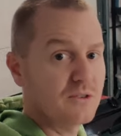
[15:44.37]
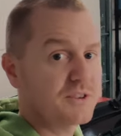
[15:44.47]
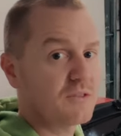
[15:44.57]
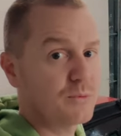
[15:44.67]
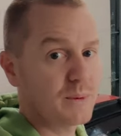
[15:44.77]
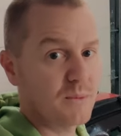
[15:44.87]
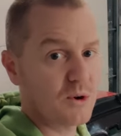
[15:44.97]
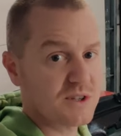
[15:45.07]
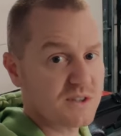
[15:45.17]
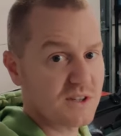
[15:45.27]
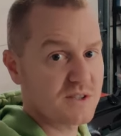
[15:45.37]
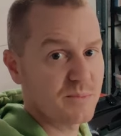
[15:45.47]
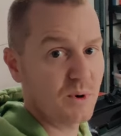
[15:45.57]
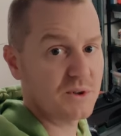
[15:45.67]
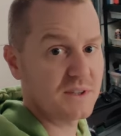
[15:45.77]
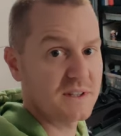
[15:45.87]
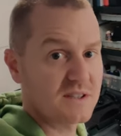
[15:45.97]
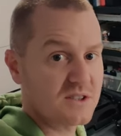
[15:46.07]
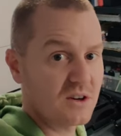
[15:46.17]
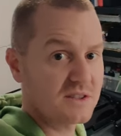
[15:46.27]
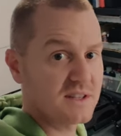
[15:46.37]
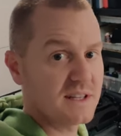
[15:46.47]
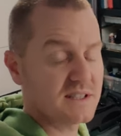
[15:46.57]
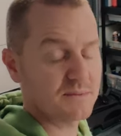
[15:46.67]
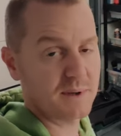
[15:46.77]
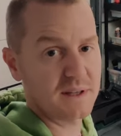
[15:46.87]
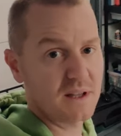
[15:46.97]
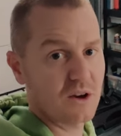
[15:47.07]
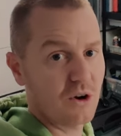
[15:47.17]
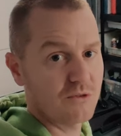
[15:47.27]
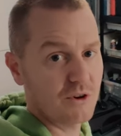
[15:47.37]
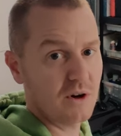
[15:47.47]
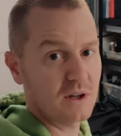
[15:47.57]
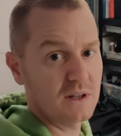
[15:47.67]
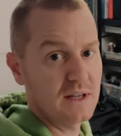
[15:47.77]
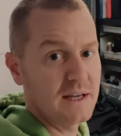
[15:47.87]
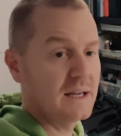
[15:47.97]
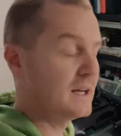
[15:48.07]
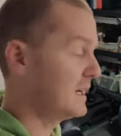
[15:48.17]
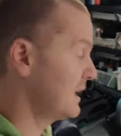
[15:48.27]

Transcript: I'd love to have a bit more side support in the stock seats, but I think overall